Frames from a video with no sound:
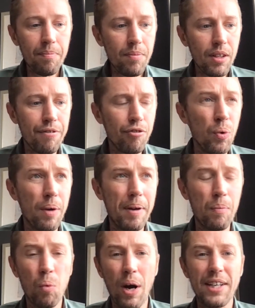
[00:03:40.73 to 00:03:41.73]
threw him
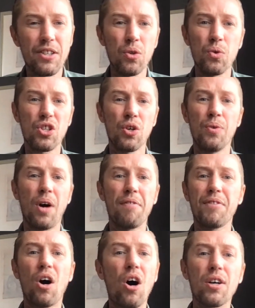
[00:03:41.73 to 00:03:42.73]
in way too soon
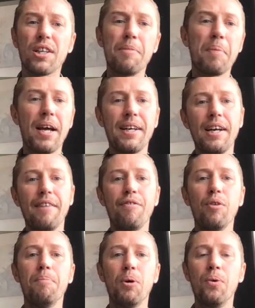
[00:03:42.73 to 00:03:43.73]
after hardly playing any
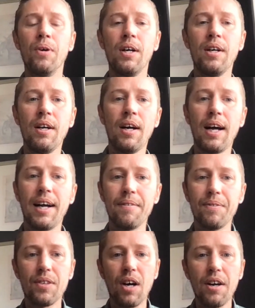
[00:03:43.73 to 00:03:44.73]
football.
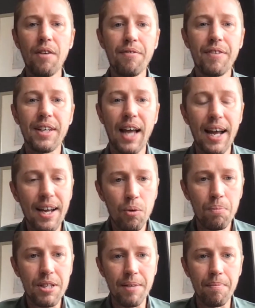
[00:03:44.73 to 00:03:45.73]
And I don't think that
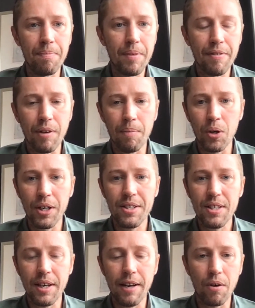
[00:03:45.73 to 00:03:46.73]
helped him, if I'm
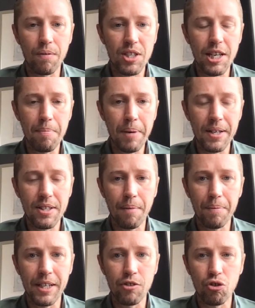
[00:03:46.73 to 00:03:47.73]
honest. And then obviously he picked up
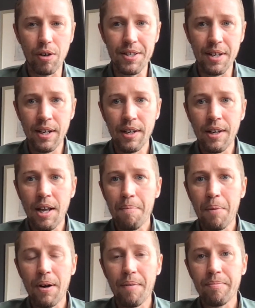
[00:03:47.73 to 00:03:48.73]
the injuries.
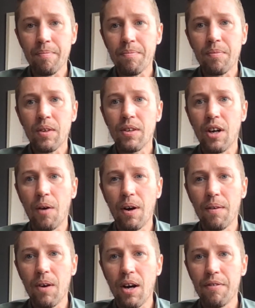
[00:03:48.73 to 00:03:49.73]
But you
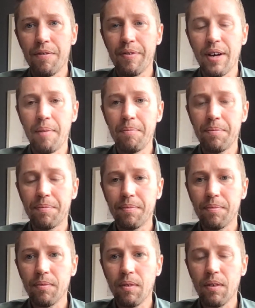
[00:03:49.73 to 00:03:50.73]
know,
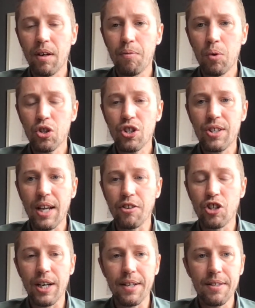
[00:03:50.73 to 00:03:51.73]
I've watched
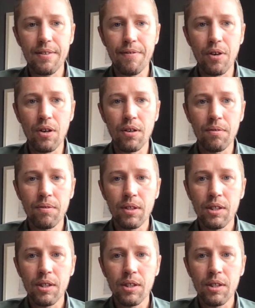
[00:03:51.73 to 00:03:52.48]
Sanchez for